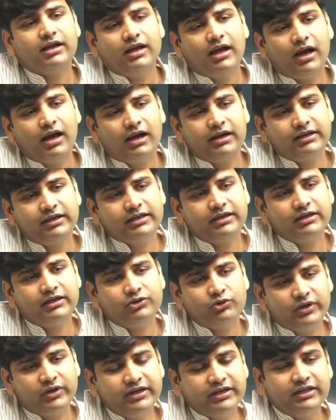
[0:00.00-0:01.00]
Article
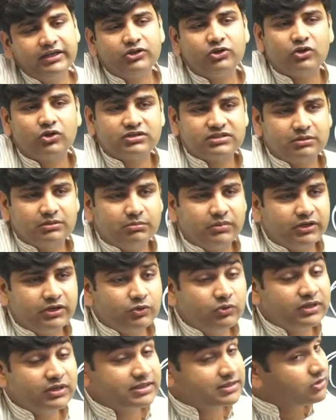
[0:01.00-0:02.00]
20 Clause number 2
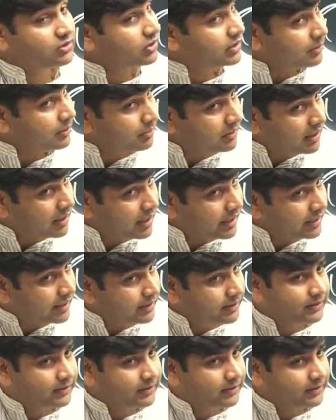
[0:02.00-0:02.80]
does not apply.